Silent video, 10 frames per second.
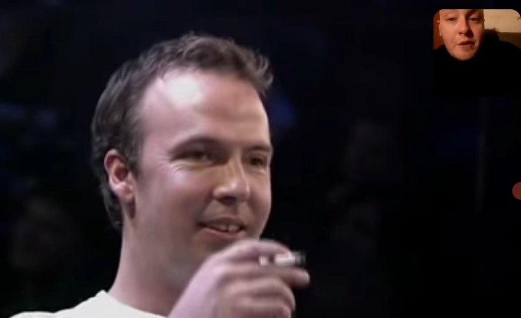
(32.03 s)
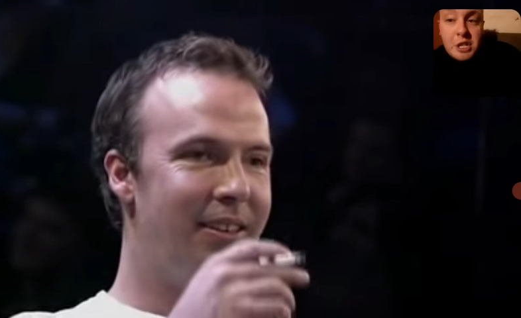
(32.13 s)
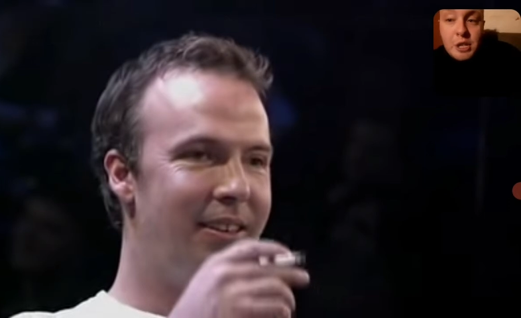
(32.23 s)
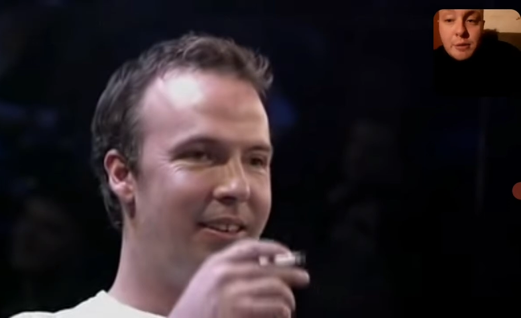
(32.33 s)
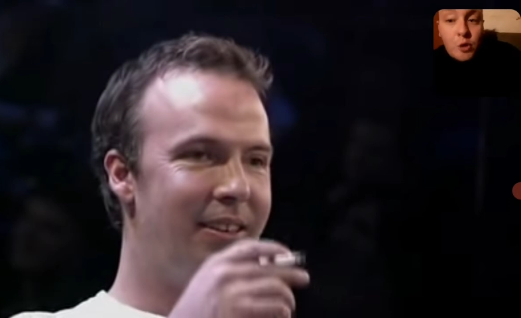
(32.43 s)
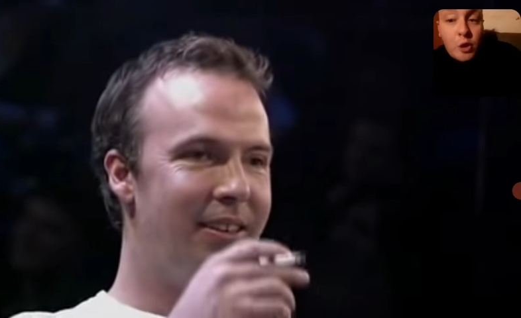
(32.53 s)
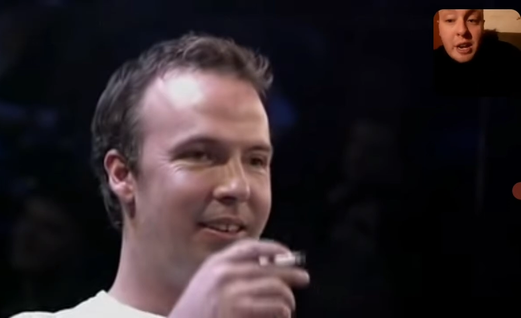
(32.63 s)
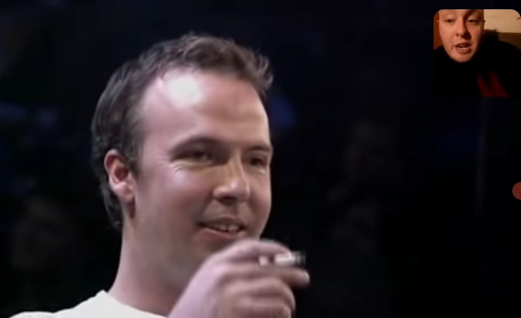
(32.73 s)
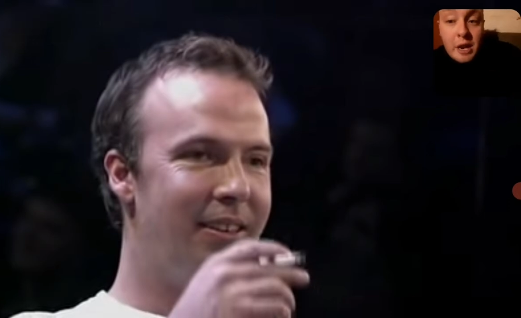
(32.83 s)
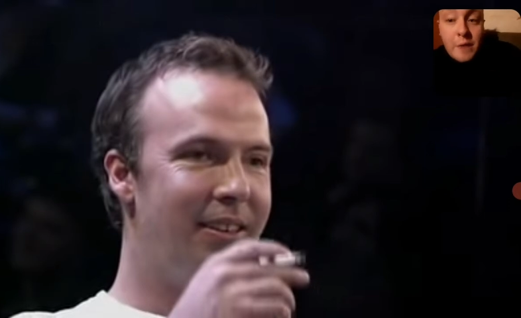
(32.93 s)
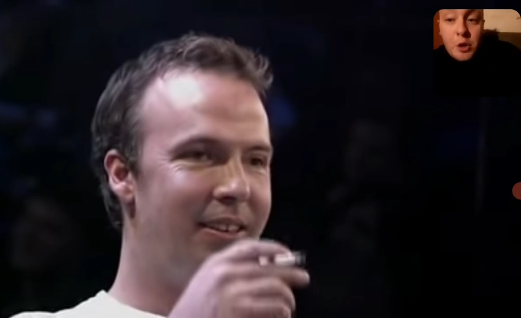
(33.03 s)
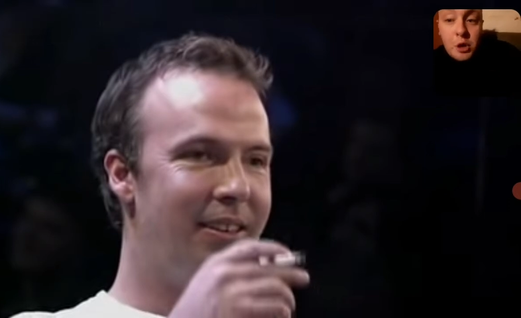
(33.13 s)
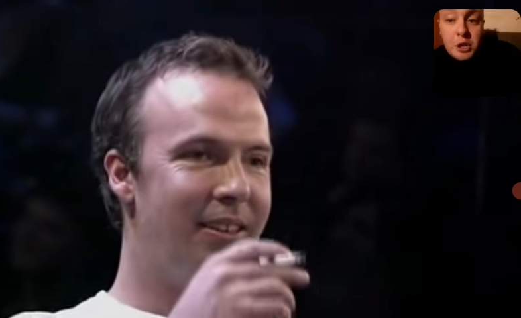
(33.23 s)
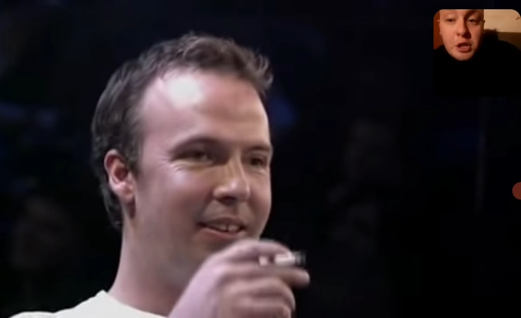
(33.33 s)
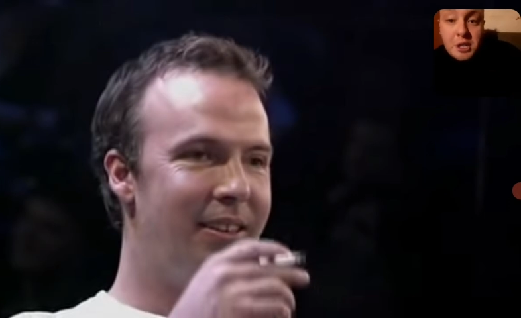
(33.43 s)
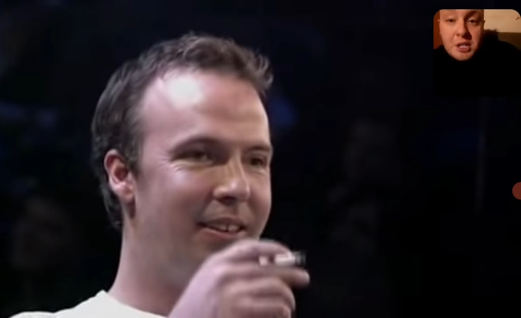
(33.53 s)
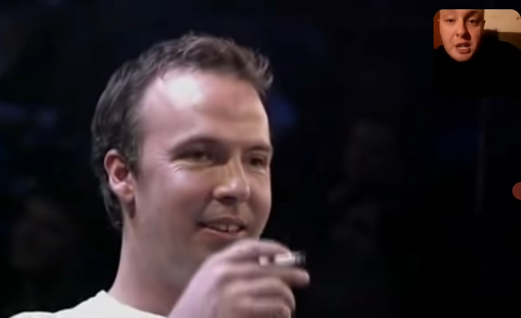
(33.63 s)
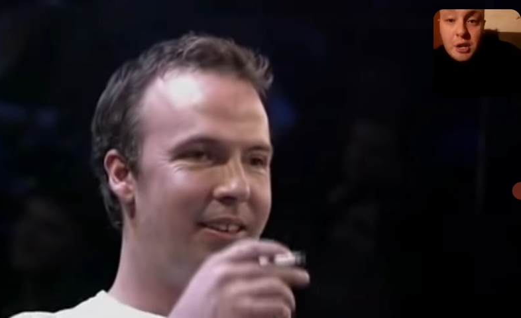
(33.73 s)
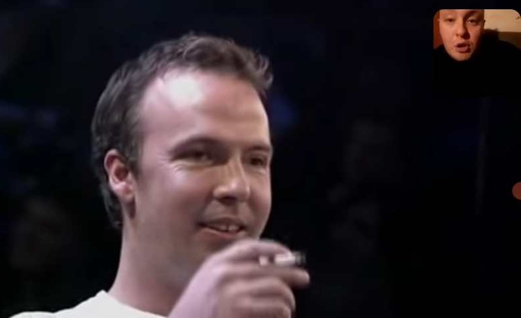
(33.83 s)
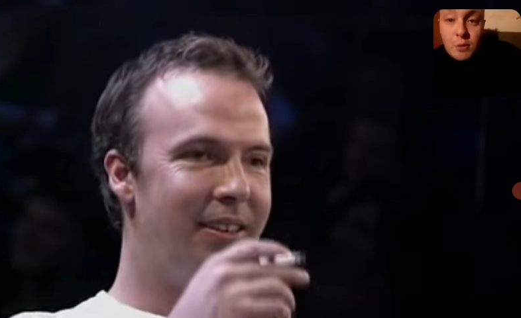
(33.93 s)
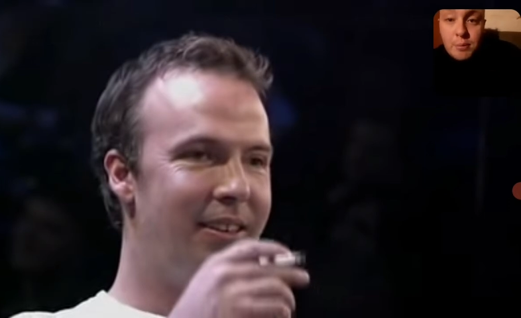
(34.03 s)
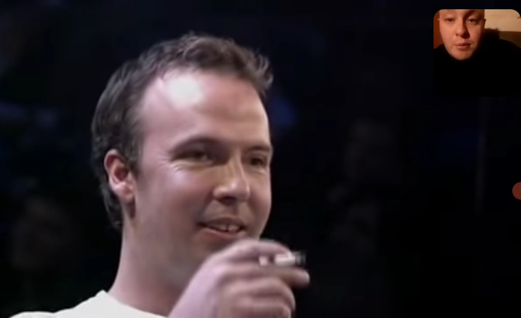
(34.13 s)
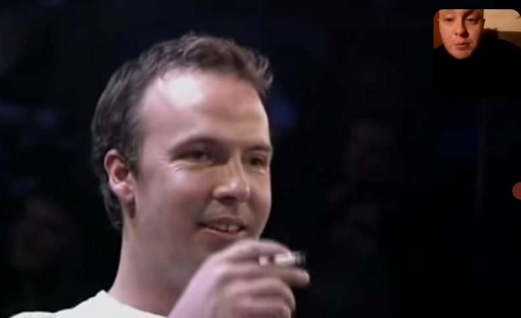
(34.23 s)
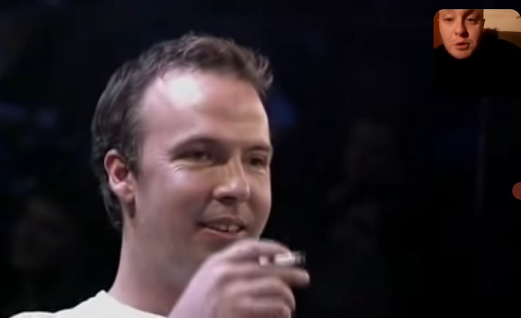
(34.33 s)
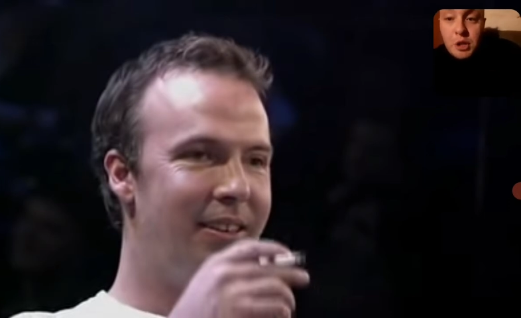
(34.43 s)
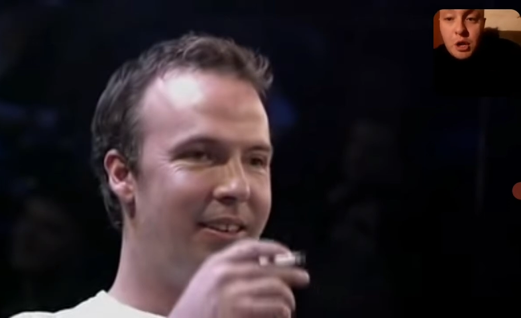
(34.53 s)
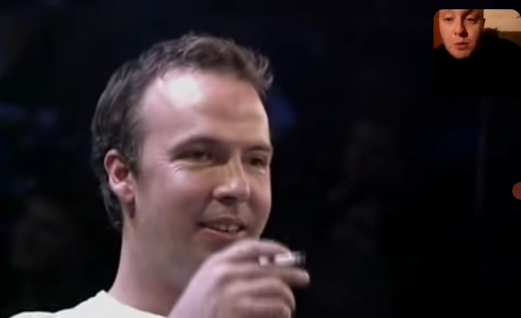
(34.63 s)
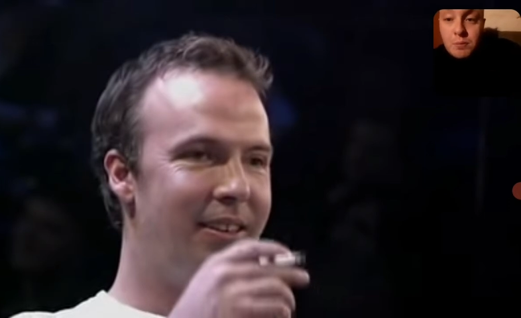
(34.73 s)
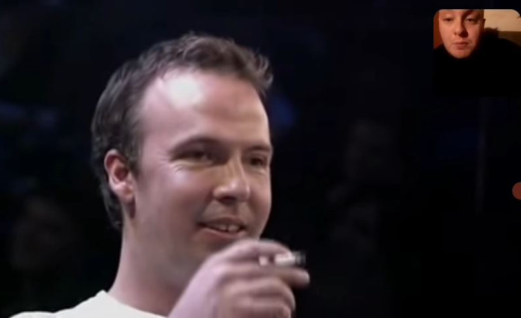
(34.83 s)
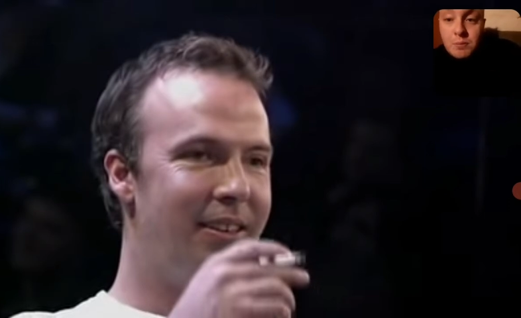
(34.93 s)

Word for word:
Speaker 1: seen this before and never heard of Doug Stanhope, so